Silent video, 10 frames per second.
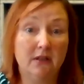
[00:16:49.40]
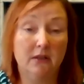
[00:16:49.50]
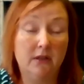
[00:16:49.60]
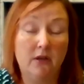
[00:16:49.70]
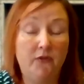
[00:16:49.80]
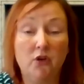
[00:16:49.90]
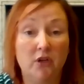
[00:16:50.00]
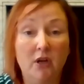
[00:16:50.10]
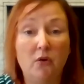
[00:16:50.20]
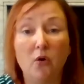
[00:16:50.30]
you know, if you
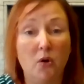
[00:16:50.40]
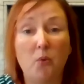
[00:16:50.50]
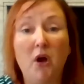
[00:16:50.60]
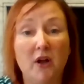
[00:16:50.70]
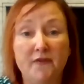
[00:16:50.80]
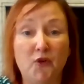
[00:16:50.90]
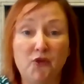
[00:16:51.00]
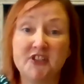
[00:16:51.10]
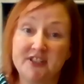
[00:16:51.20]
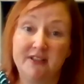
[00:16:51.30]
can no longer work for
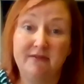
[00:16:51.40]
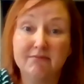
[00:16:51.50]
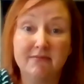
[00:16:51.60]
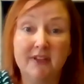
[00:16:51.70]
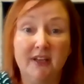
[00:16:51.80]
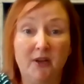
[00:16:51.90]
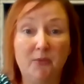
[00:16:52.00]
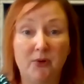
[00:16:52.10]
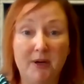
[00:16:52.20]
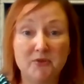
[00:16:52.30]
us, then, you know,
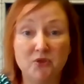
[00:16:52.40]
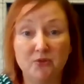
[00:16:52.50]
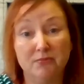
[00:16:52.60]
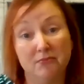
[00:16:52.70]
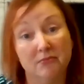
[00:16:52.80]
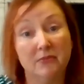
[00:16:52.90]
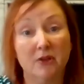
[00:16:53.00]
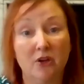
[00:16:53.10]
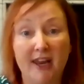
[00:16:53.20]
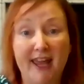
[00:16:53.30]
perhaps you're
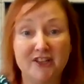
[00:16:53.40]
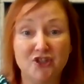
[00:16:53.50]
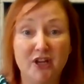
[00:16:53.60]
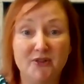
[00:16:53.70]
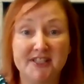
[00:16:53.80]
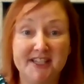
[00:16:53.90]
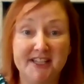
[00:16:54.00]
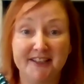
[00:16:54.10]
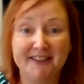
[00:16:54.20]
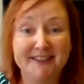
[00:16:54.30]
going to hand your notice in.